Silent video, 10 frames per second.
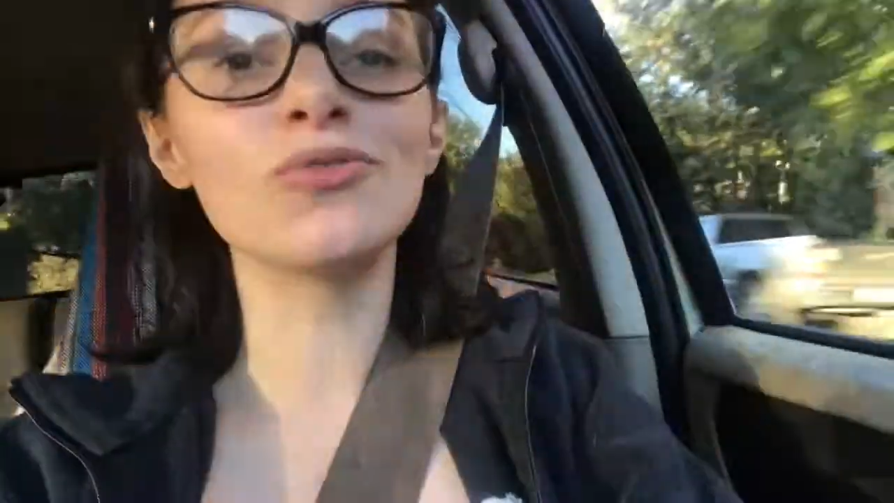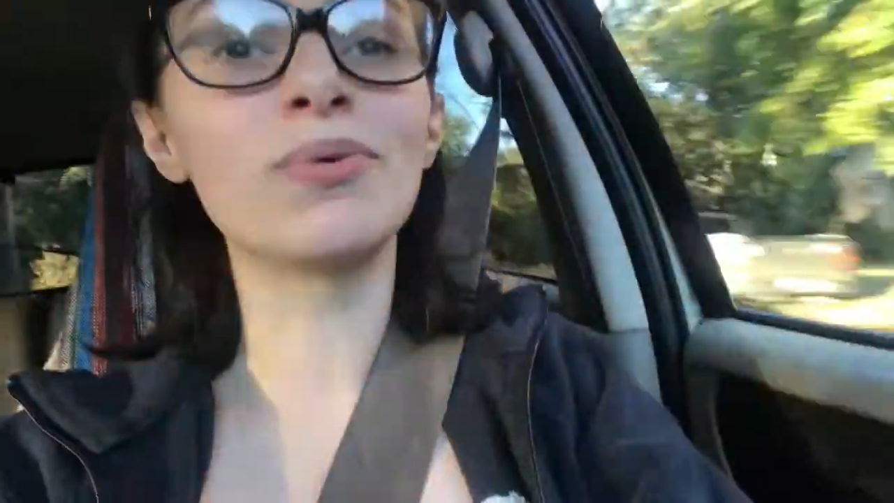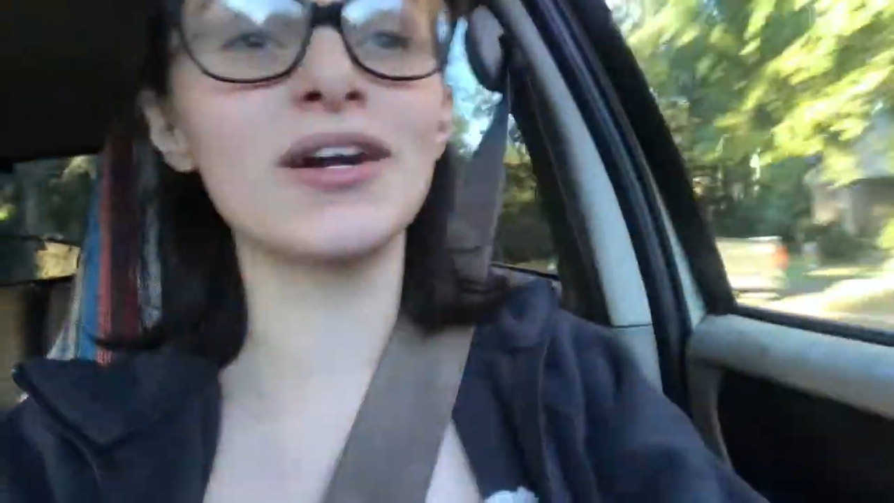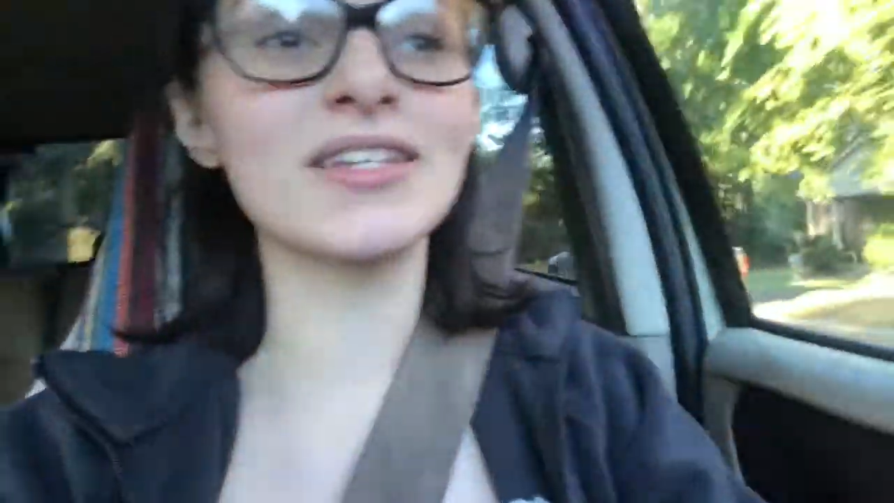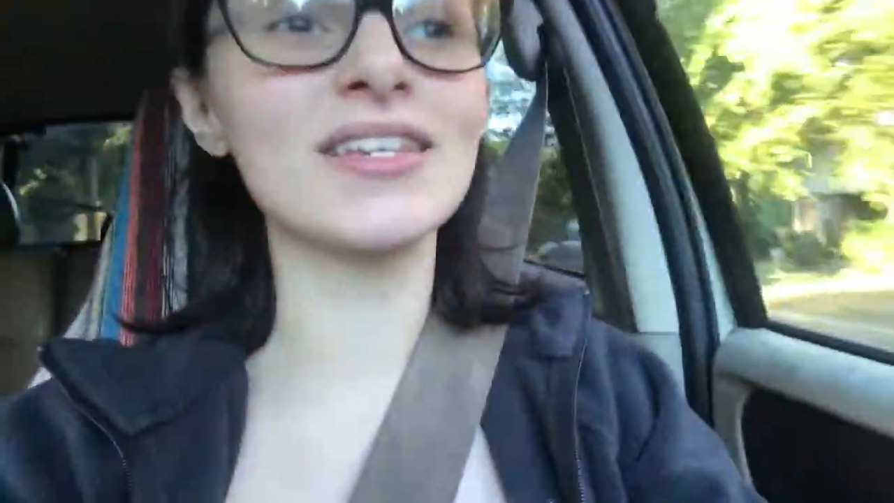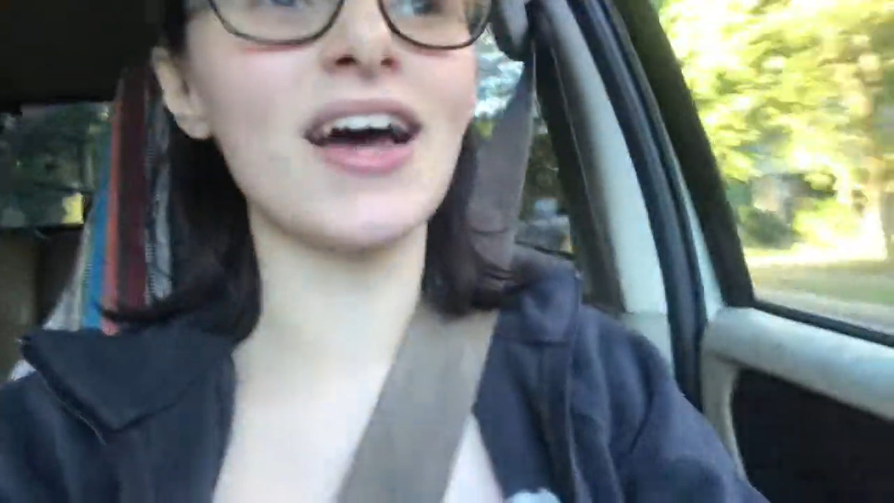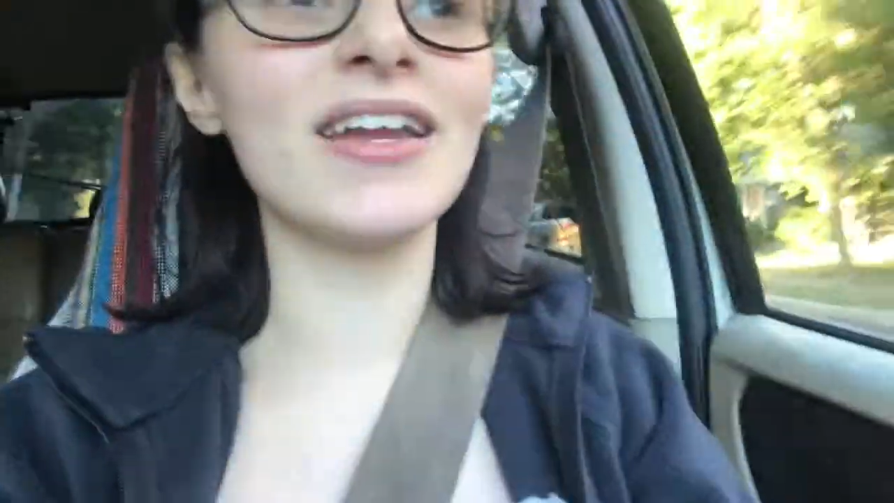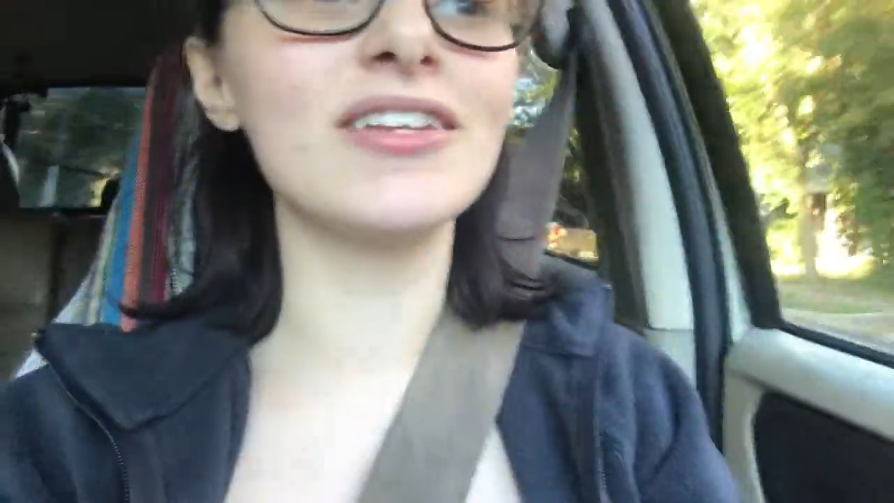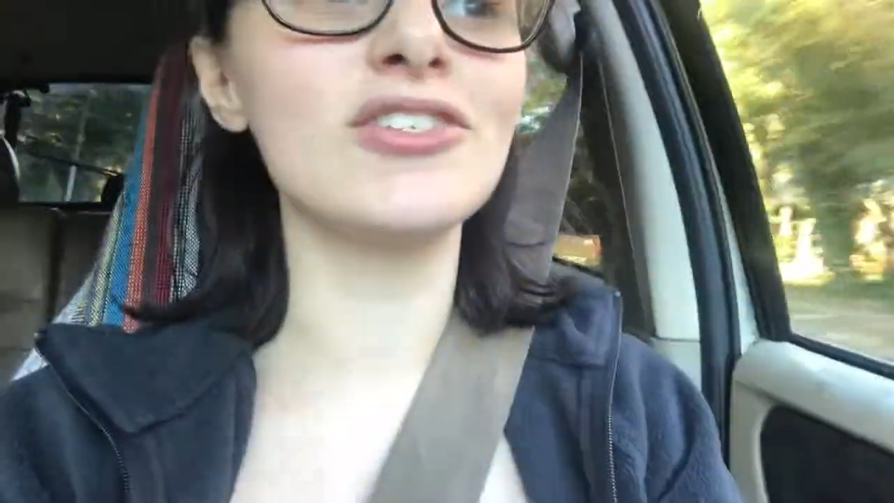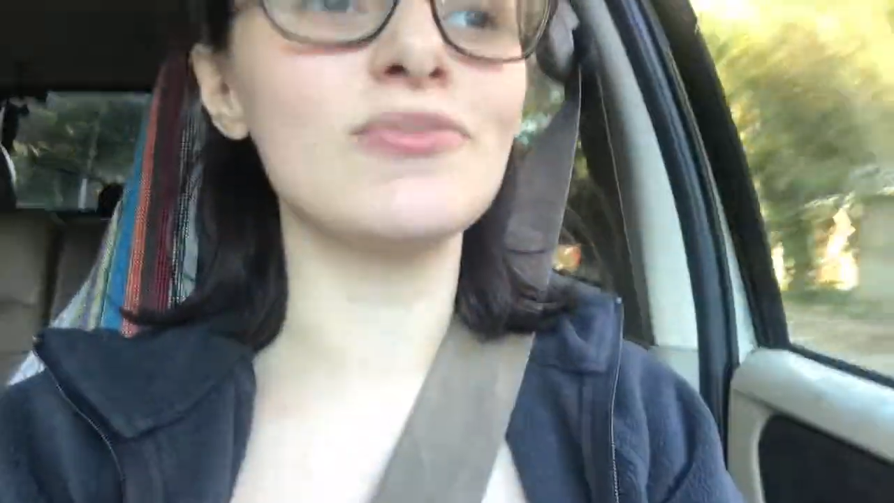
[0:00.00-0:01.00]
super
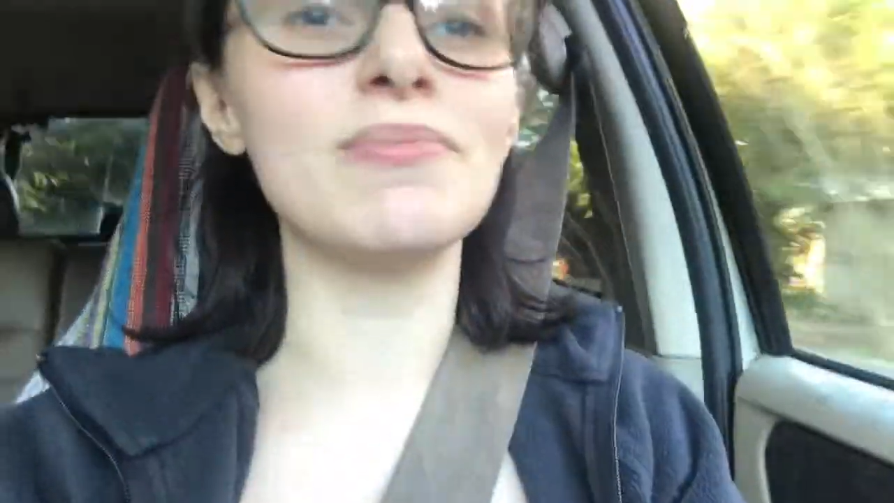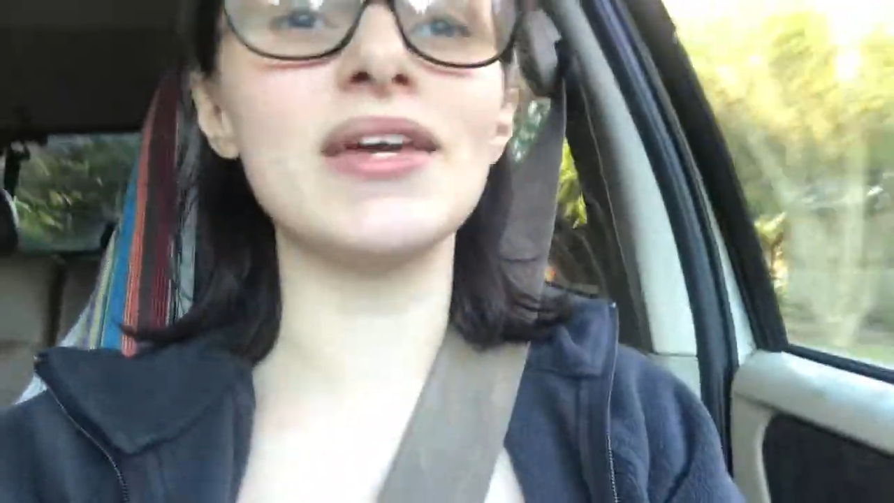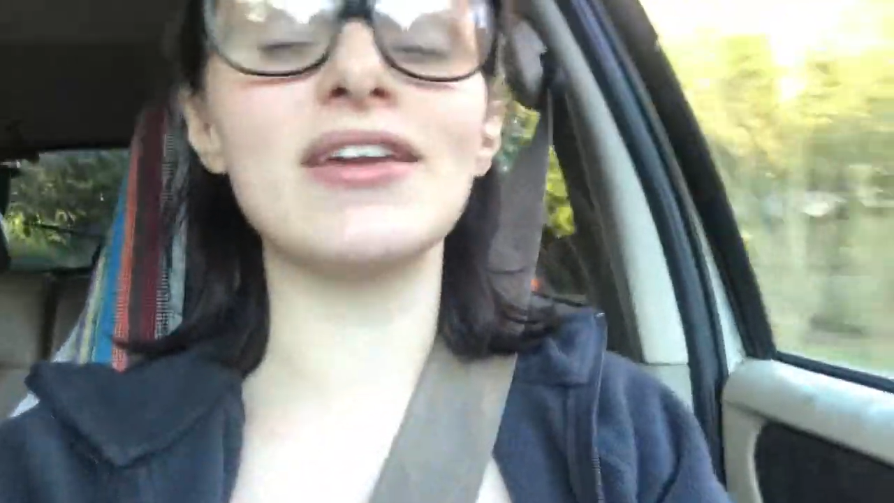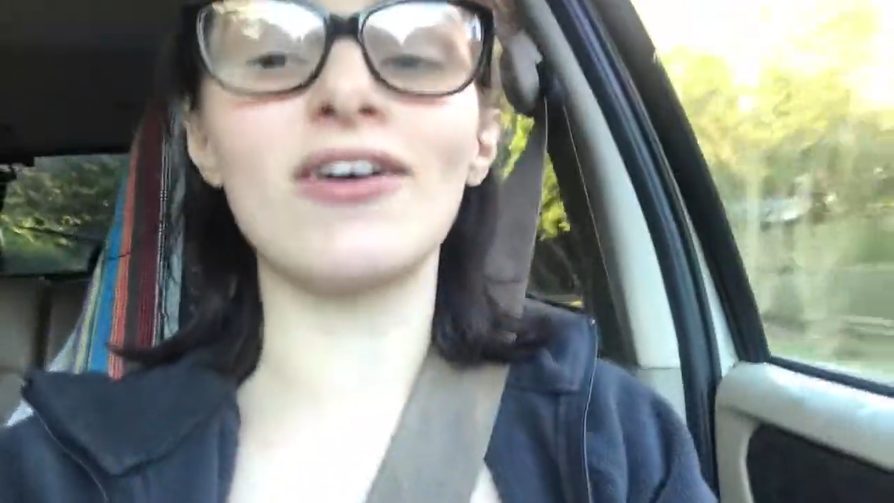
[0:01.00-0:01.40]
excited to meet